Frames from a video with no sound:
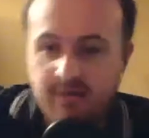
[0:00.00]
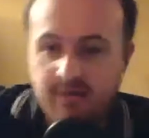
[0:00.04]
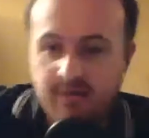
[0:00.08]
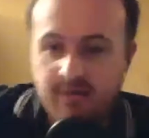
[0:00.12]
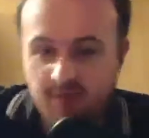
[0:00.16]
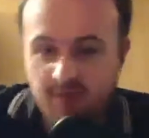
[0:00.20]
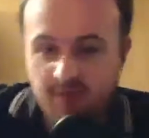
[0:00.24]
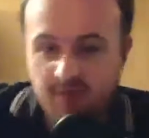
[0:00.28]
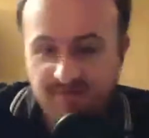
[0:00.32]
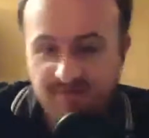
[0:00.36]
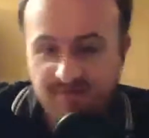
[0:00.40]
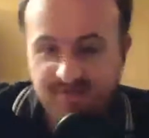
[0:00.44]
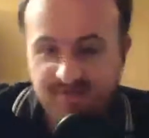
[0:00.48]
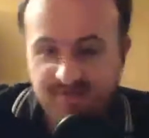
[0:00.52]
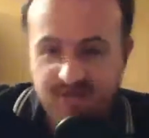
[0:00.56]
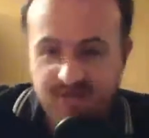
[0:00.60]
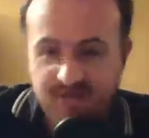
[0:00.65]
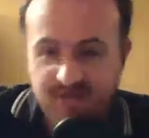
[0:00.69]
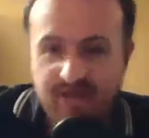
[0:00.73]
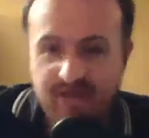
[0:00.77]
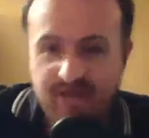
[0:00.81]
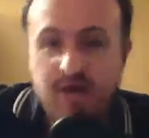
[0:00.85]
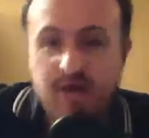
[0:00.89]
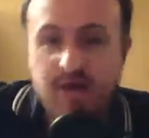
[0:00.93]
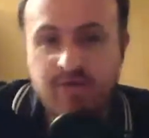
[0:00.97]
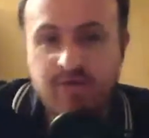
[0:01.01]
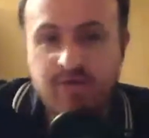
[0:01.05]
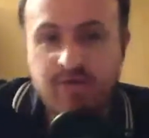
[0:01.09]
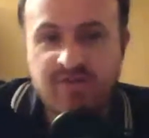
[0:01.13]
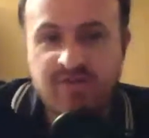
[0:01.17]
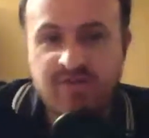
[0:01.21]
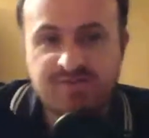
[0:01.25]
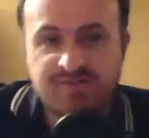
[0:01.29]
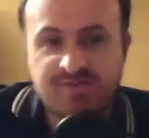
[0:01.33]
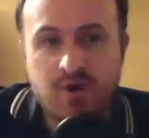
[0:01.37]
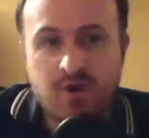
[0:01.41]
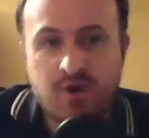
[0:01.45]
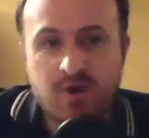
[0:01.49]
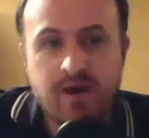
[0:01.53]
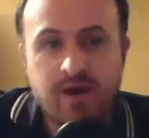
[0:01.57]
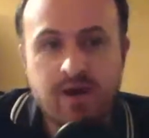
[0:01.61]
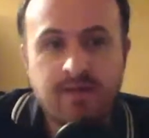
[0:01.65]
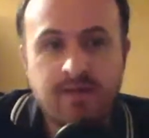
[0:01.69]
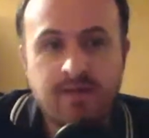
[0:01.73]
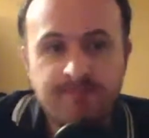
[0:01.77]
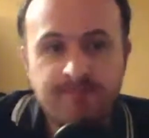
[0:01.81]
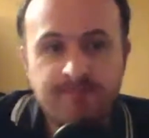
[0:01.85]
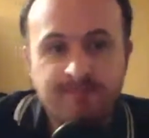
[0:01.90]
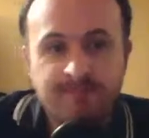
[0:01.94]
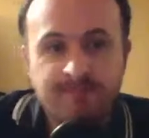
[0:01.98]
Martin Frizzell, editor of This
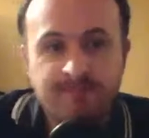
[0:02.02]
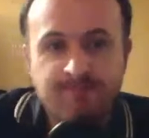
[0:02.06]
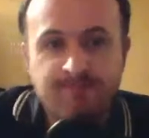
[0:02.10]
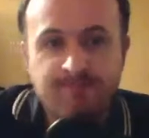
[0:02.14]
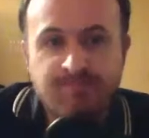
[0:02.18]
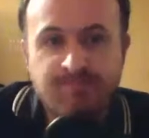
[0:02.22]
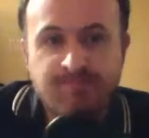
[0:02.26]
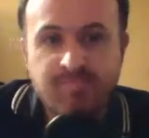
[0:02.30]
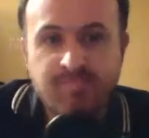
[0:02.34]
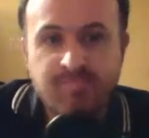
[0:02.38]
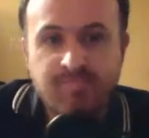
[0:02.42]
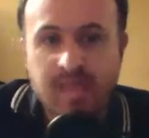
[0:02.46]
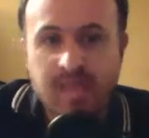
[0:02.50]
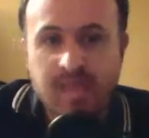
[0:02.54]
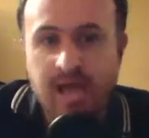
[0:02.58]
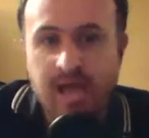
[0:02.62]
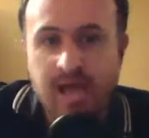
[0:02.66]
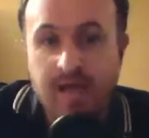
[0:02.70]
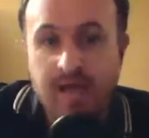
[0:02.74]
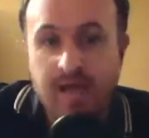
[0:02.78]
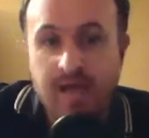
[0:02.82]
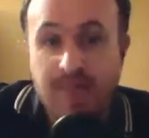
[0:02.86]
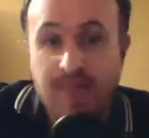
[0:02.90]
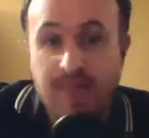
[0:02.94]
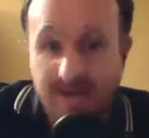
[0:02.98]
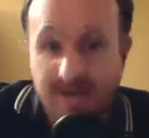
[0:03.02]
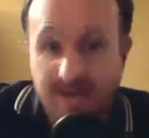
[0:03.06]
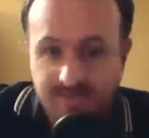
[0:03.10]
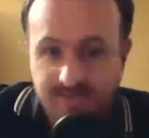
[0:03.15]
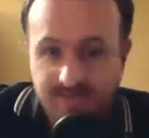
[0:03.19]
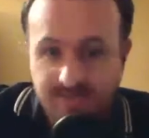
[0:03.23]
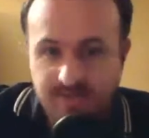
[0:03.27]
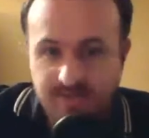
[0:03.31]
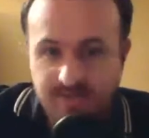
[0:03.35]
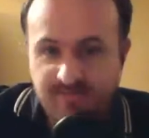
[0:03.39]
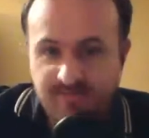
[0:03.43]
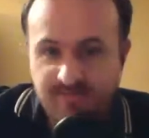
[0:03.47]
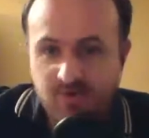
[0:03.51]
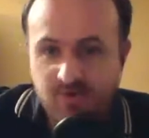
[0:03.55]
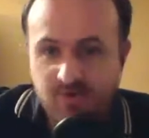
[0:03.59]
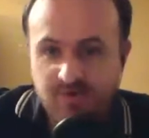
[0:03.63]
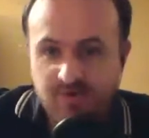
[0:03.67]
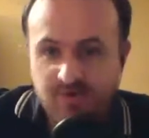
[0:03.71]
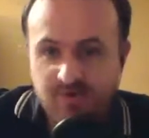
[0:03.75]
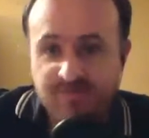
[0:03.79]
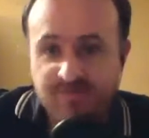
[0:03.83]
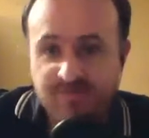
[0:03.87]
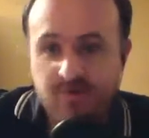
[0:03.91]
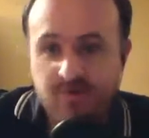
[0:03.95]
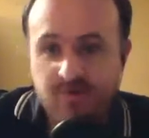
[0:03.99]
Morning, married to
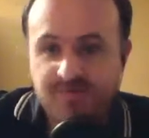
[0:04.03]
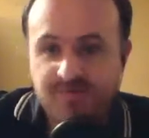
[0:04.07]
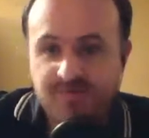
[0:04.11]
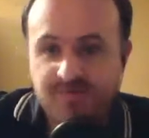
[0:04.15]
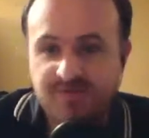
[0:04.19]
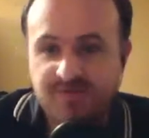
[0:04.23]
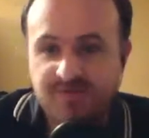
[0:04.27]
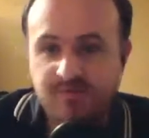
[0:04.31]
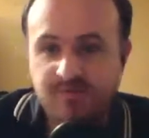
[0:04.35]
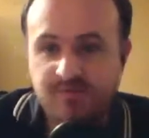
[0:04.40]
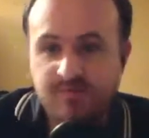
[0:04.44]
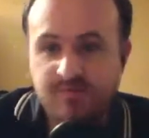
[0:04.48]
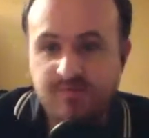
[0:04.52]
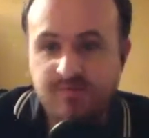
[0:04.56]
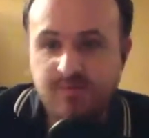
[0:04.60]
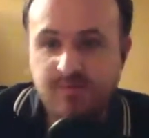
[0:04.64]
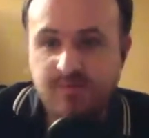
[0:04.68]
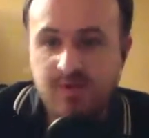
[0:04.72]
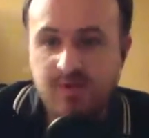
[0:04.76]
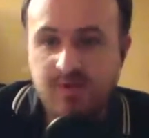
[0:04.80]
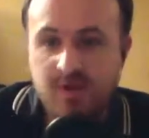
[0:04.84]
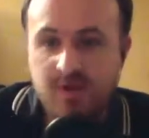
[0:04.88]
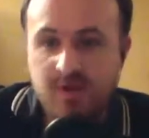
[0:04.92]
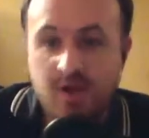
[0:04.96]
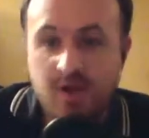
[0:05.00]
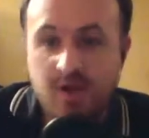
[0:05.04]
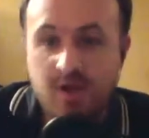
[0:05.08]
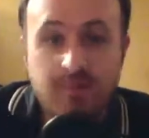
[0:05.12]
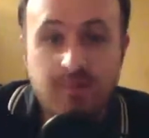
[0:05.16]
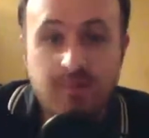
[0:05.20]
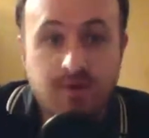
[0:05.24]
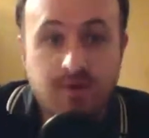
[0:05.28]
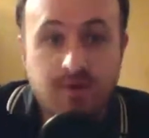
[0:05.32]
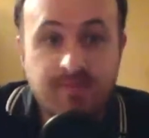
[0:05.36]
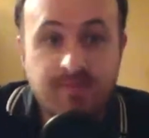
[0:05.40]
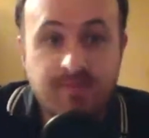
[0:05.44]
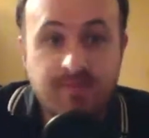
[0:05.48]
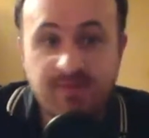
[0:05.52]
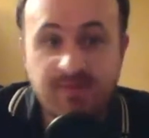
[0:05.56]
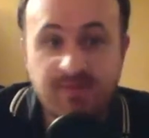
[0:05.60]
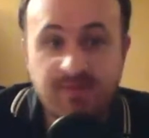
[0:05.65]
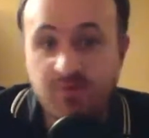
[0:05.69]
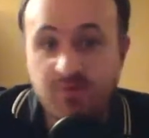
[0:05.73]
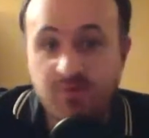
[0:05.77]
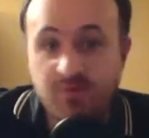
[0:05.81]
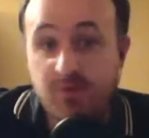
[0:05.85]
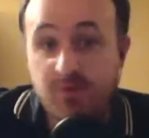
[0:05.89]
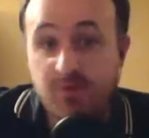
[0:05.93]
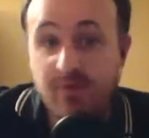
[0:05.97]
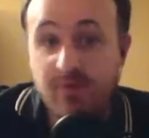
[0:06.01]
Fiona Phillips. A lot of people
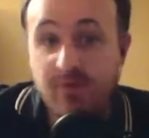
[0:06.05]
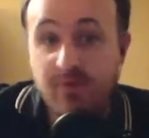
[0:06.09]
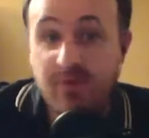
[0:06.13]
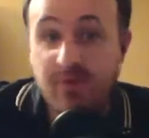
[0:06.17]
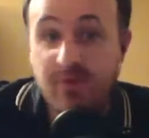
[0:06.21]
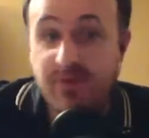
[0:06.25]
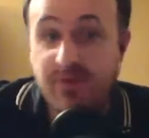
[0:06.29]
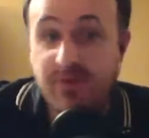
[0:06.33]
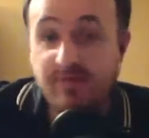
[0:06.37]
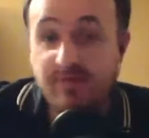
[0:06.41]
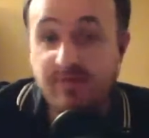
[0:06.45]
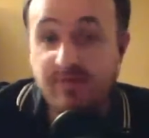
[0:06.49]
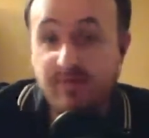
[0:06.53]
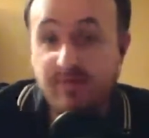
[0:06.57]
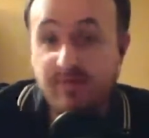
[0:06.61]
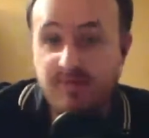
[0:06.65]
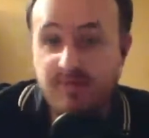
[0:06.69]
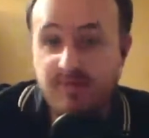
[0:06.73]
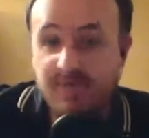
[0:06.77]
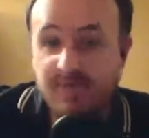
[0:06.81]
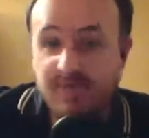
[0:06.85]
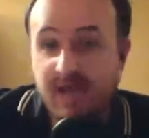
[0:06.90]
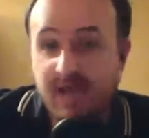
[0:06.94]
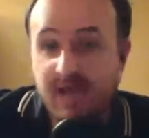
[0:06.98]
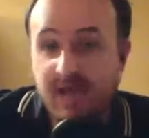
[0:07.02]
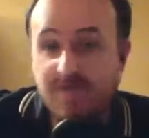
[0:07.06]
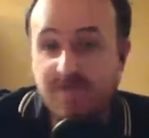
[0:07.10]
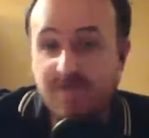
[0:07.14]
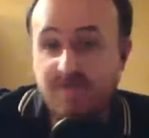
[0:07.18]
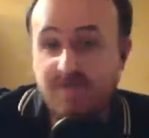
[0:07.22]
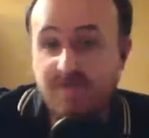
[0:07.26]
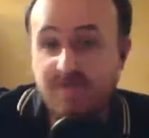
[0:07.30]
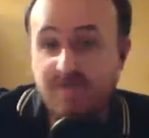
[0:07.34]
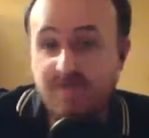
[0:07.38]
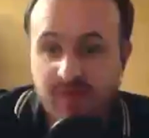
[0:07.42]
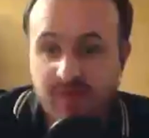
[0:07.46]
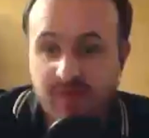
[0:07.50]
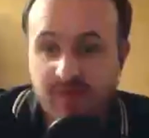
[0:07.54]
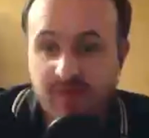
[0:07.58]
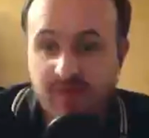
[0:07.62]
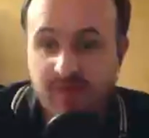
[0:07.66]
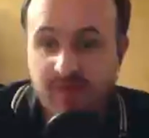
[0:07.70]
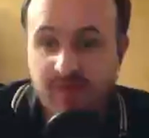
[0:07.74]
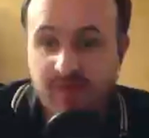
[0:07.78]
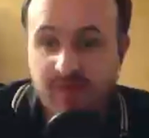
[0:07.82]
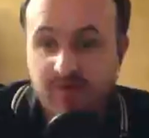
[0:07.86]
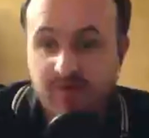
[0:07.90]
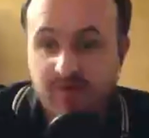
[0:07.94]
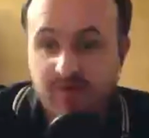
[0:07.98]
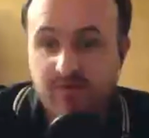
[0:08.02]
would point maybe to those connections. He's
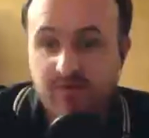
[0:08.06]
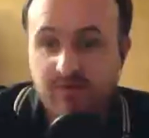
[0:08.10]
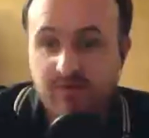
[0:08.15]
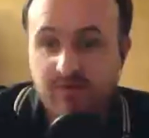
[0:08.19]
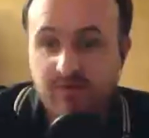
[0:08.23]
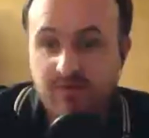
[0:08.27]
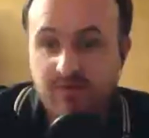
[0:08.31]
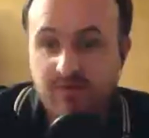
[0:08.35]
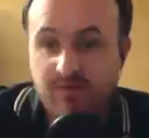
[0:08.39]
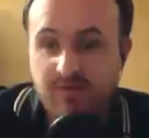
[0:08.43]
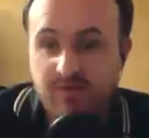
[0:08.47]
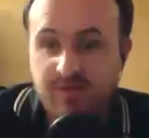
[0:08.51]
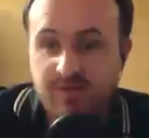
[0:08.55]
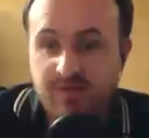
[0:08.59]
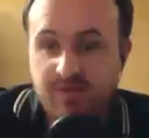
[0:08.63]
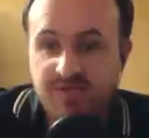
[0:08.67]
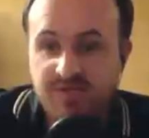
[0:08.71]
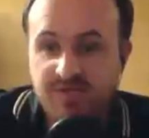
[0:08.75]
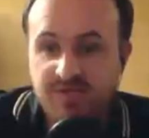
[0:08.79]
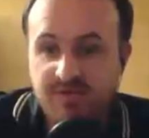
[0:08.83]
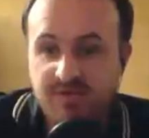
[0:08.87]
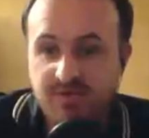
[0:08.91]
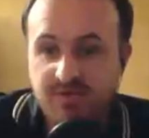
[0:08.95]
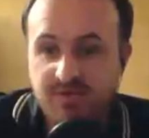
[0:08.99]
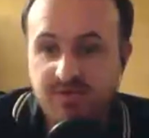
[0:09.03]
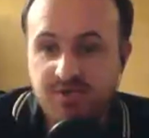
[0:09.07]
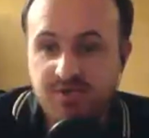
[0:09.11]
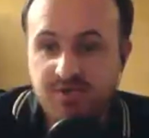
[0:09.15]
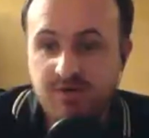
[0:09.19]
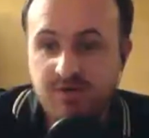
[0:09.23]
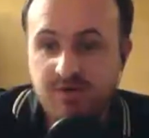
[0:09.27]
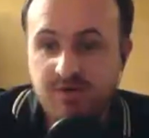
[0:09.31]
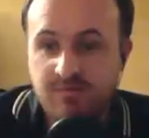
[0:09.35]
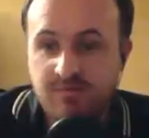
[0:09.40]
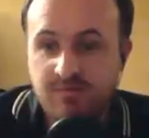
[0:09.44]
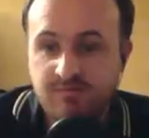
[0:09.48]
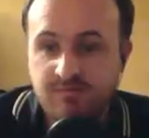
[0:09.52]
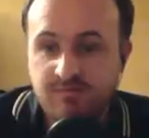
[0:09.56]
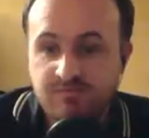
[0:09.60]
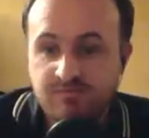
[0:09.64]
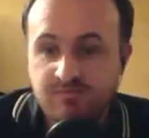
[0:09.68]
still on the show.